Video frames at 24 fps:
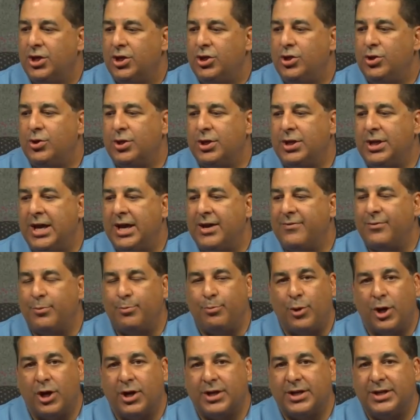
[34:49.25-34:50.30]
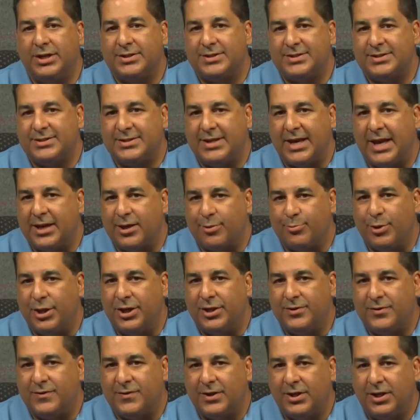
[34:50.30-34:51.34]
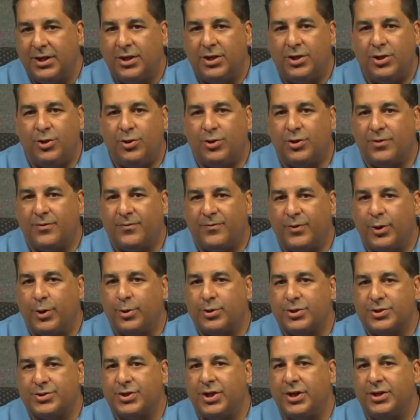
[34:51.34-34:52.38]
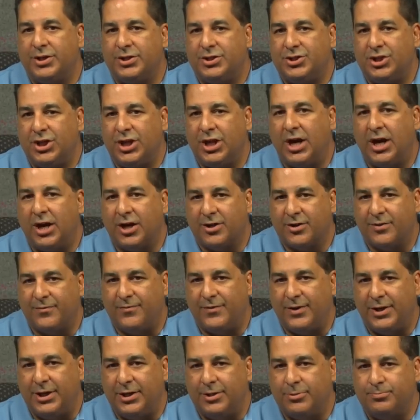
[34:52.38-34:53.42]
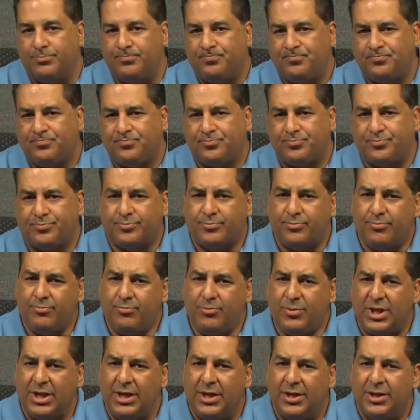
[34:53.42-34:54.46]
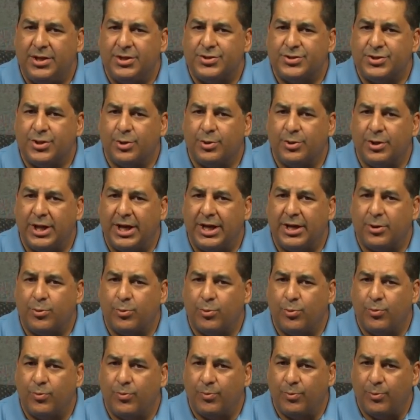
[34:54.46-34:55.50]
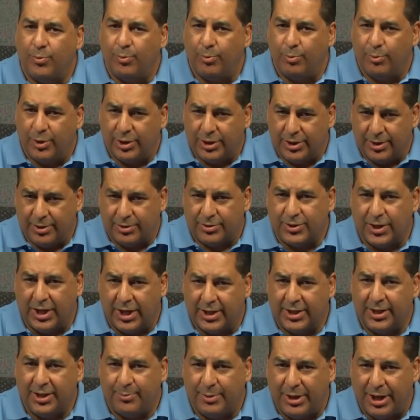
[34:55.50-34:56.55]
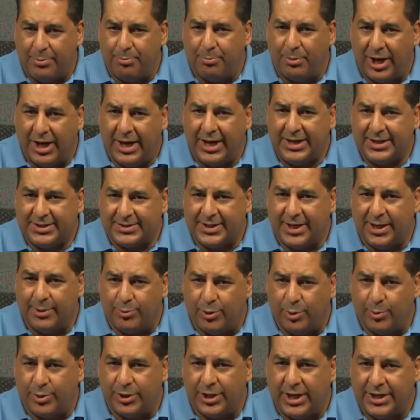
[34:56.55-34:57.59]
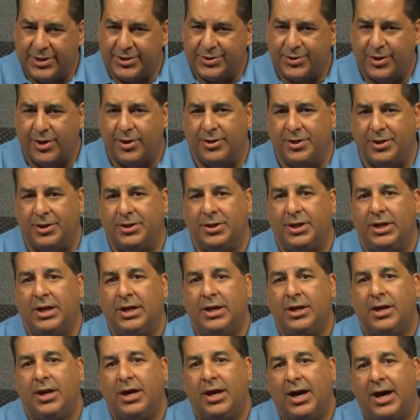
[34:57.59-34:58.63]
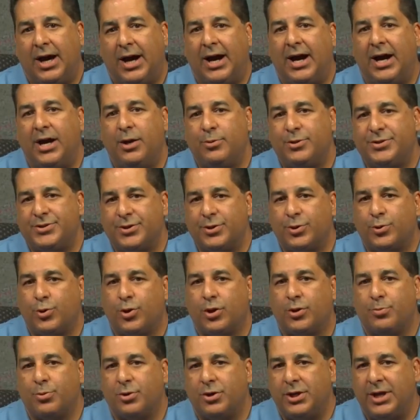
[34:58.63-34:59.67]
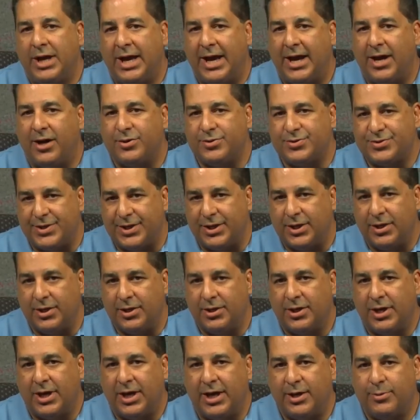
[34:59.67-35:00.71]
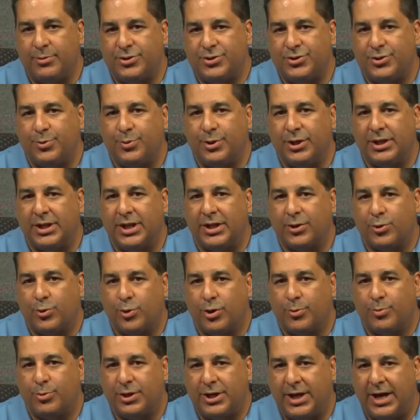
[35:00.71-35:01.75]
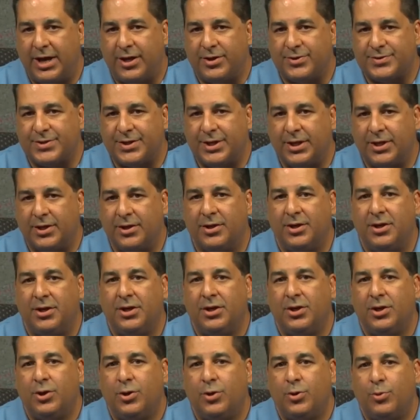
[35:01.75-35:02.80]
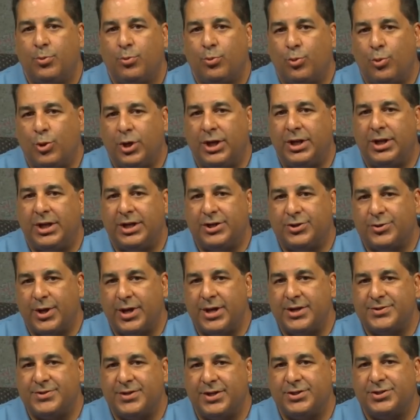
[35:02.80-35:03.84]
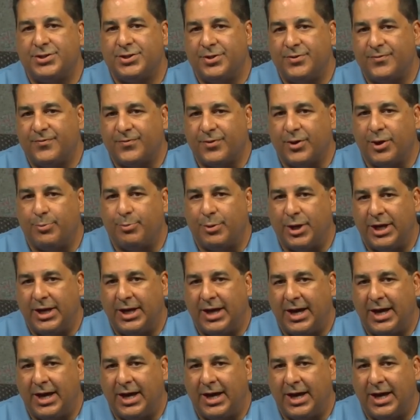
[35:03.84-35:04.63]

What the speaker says: You can have a market segment. You could focus on a geography. So like talking about my example, when I started, I was in corporate housing. I was doing a lot of corporate housing when I transitioned from my